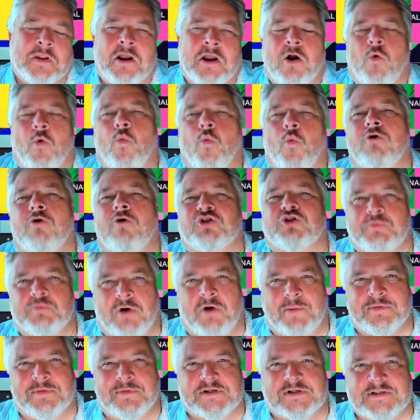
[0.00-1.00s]
Watch my
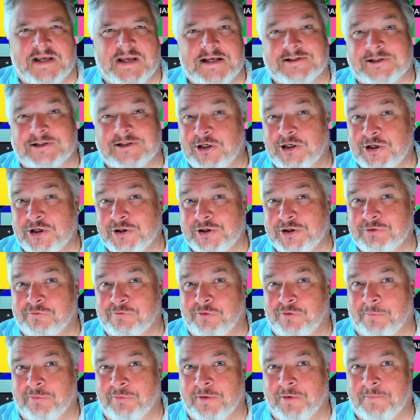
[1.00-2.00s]
mistakes and learn from
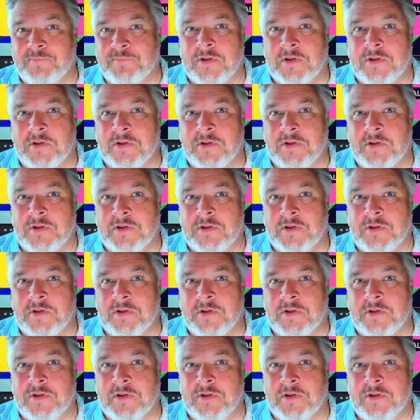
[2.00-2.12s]
them,